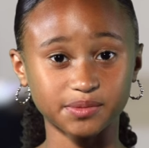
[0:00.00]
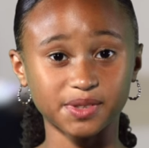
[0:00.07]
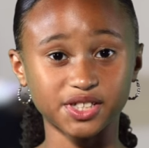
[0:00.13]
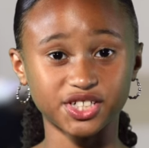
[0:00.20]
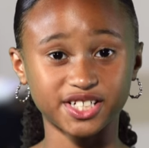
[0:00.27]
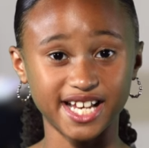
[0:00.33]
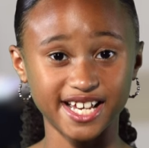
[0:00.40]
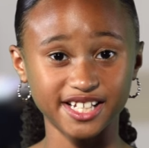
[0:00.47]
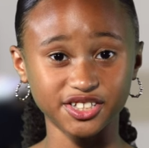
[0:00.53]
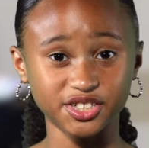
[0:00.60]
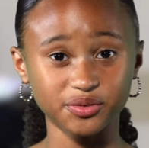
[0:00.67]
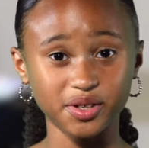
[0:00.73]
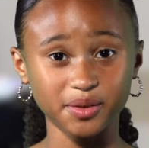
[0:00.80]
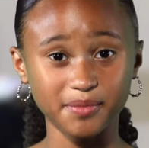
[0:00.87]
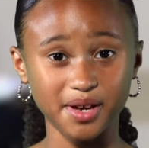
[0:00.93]
Ms. Day is
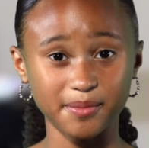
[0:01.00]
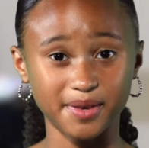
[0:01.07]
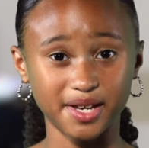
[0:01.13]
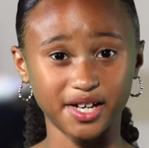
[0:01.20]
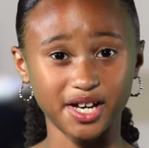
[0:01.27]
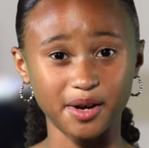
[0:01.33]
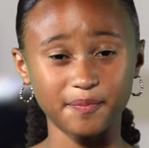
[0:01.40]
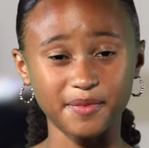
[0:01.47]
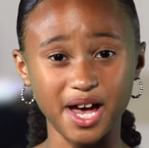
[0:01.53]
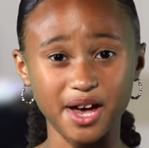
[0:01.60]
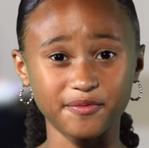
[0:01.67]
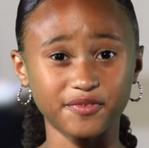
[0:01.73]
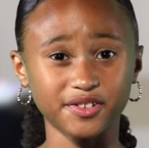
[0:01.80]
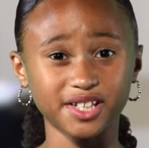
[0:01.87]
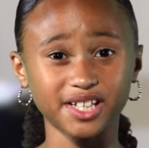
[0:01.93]
doing my makeup, I'm
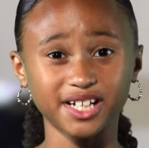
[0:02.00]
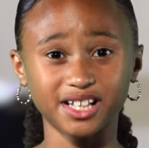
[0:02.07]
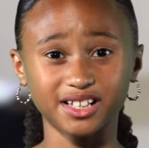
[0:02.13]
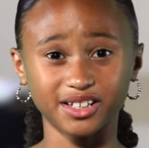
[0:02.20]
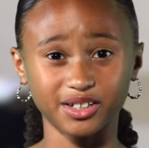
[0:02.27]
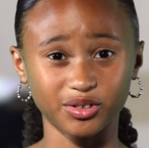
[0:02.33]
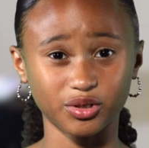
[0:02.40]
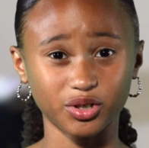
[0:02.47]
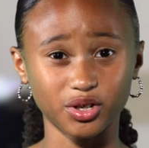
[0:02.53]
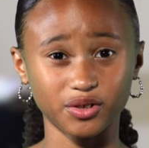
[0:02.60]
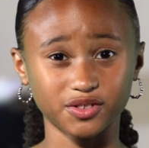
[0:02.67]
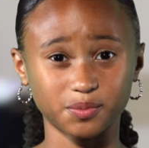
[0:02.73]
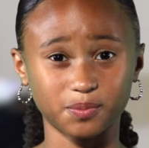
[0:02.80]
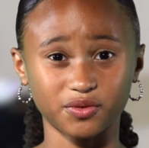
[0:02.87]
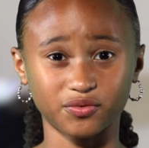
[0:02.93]
feeling a little
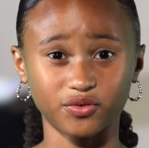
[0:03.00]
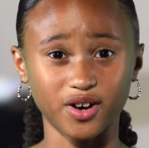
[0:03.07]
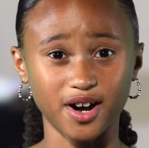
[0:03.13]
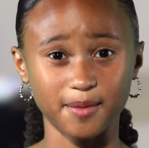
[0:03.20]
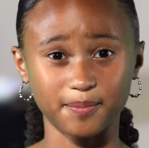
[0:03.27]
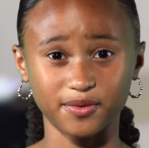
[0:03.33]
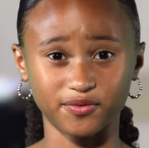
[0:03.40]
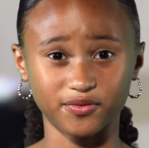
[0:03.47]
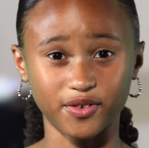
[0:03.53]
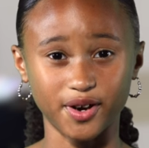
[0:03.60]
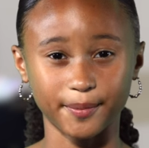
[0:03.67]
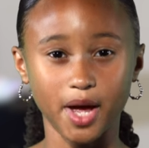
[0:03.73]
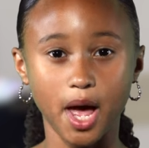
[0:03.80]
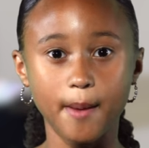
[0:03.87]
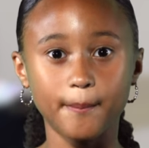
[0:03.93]
nervous before I
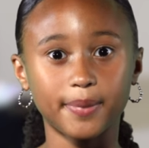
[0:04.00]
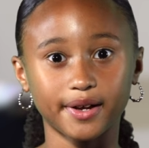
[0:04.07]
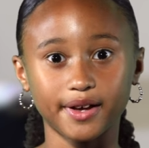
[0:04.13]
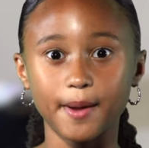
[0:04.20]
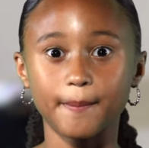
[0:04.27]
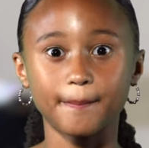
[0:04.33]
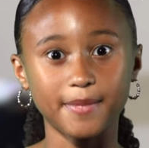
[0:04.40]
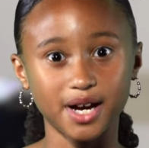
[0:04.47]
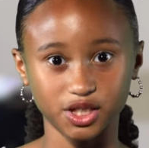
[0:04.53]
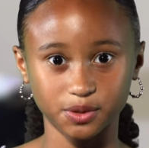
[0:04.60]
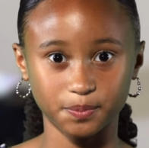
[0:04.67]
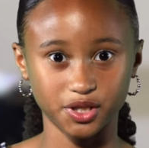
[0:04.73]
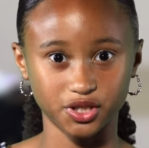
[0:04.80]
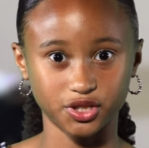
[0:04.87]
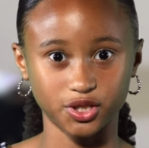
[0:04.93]
perform, but I must
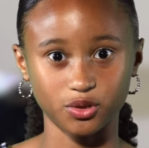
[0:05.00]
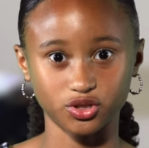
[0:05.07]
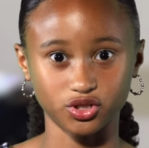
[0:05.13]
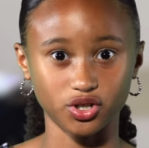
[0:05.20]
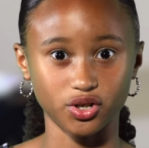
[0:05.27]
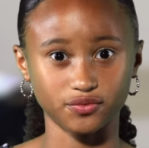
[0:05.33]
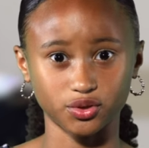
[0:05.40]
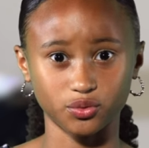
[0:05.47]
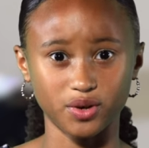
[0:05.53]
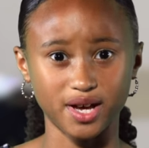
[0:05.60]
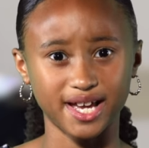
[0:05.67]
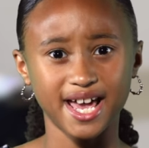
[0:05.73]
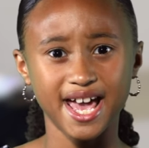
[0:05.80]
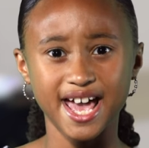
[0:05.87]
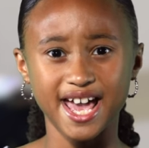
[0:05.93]
push those nerves away
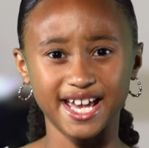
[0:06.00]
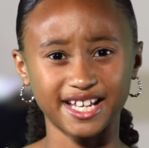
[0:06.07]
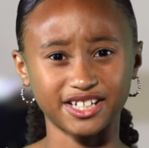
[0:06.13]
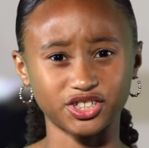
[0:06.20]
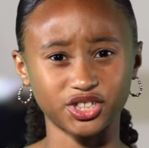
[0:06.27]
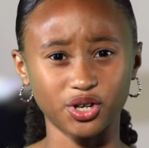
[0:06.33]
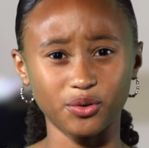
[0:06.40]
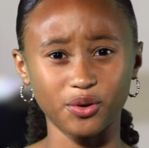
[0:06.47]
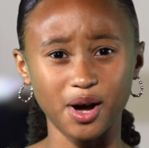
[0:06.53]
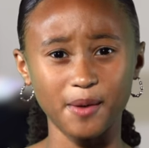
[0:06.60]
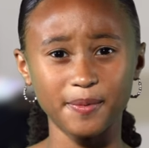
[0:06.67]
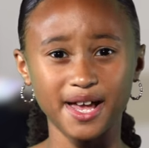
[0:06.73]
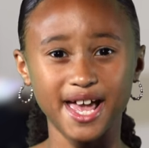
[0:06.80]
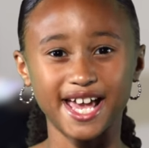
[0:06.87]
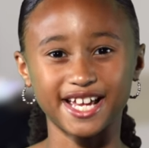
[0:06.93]
and show up
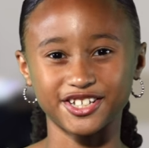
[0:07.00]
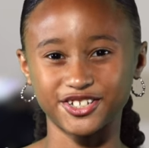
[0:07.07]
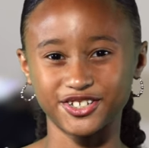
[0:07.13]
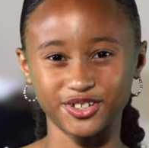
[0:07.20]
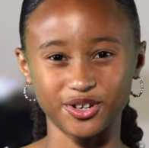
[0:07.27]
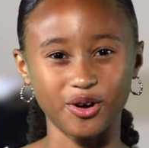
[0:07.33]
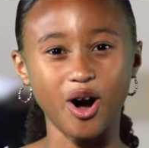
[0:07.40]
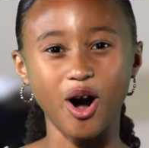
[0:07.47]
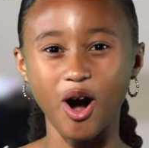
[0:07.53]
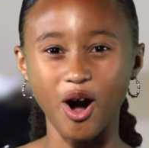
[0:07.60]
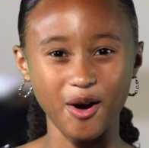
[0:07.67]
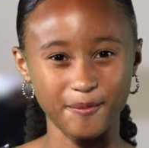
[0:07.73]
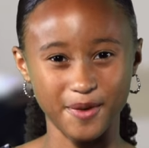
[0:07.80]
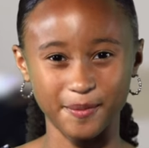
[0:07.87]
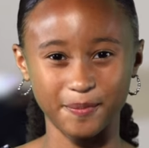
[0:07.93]
and show
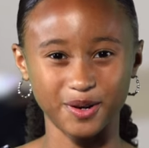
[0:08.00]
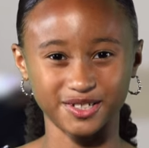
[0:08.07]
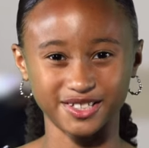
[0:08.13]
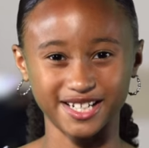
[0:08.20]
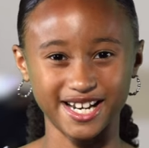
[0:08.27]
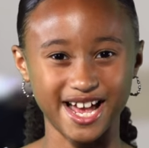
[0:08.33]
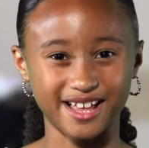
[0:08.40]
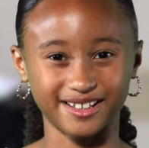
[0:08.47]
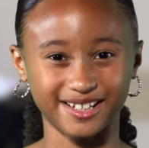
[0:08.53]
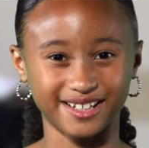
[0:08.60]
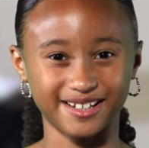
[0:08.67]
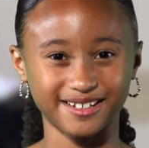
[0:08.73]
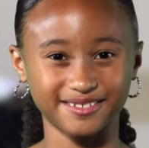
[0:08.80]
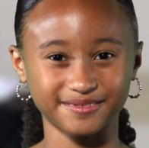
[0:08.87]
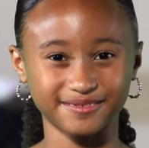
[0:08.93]
all my personality.